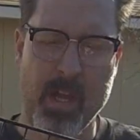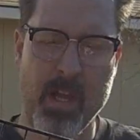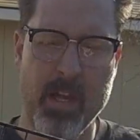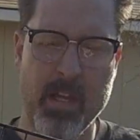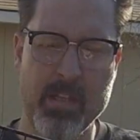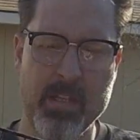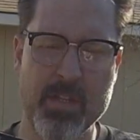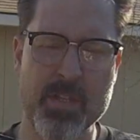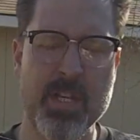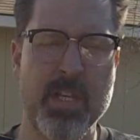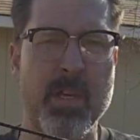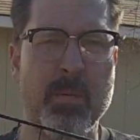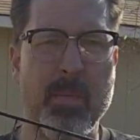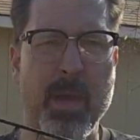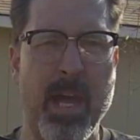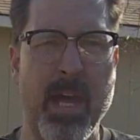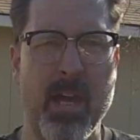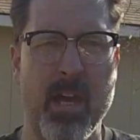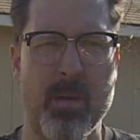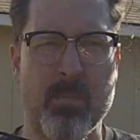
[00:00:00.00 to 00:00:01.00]
using a
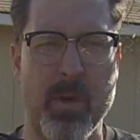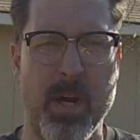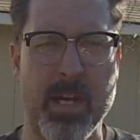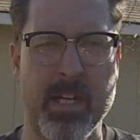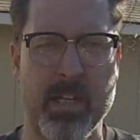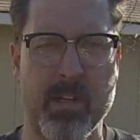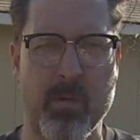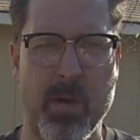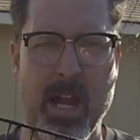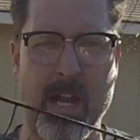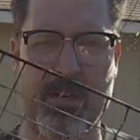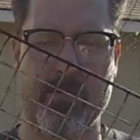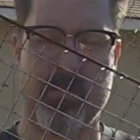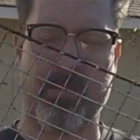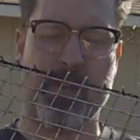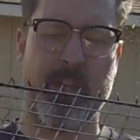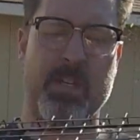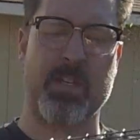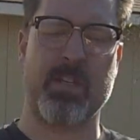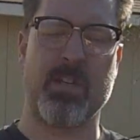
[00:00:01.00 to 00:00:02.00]
Bradley rack for
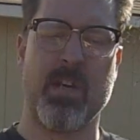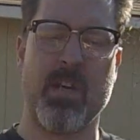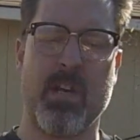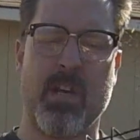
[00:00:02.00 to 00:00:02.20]
this.